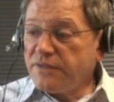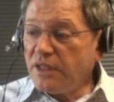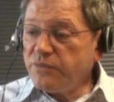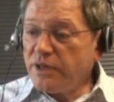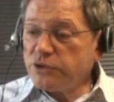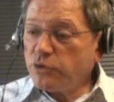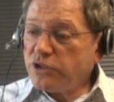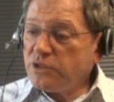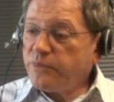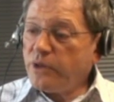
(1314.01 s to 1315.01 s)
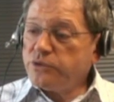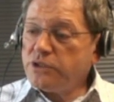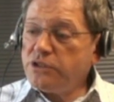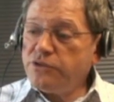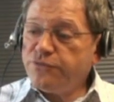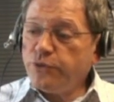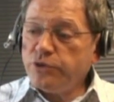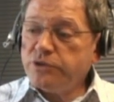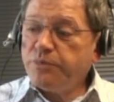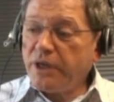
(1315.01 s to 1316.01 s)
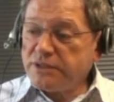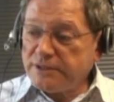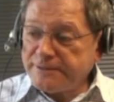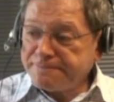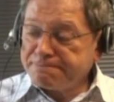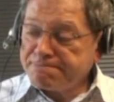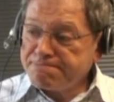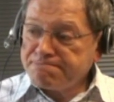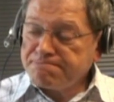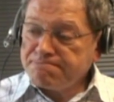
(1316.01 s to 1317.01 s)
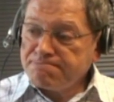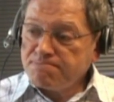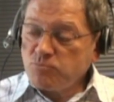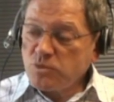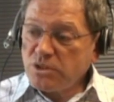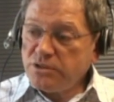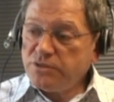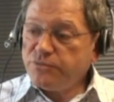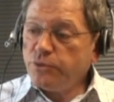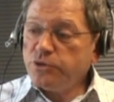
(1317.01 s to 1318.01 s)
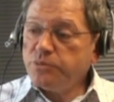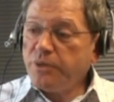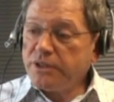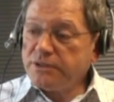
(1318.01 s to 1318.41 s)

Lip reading: Then we are talking about default button. Default